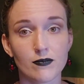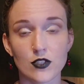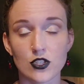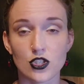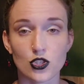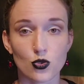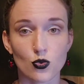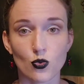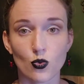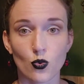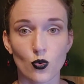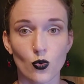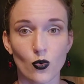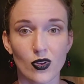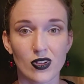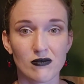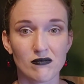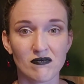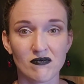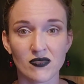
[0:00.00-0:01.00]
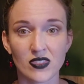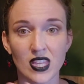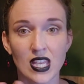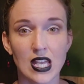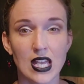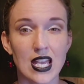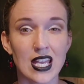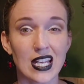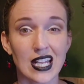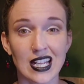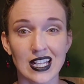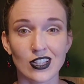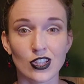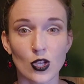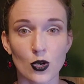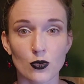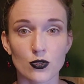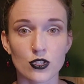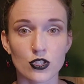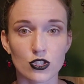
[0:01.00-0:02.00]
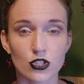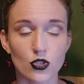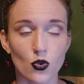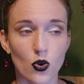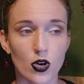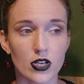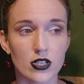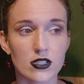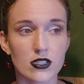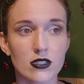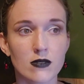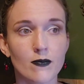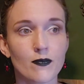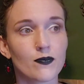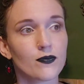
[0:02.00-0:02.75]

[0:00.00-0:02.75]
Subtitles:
do it in those stores.